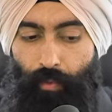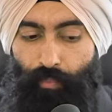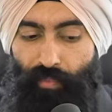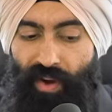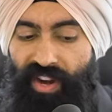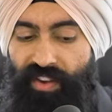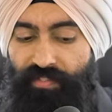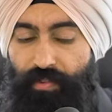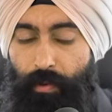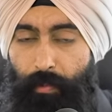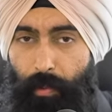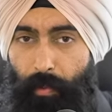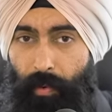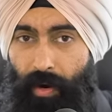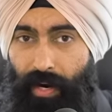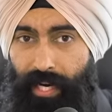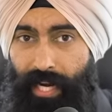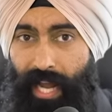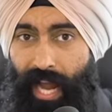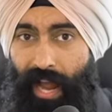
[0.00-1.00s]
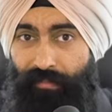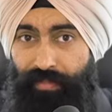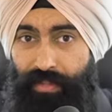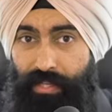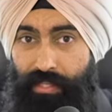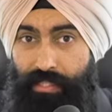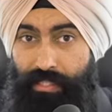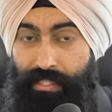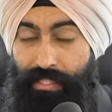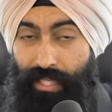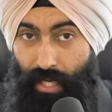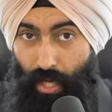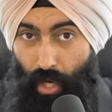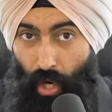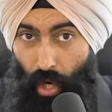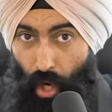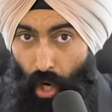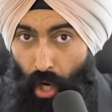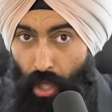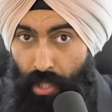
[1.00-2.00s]
Very few people are going to have the
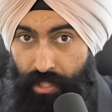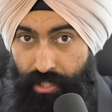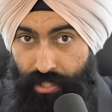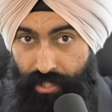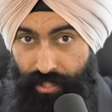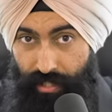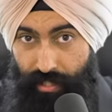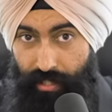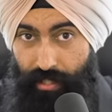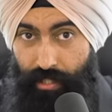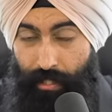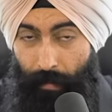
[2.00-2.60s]
psychology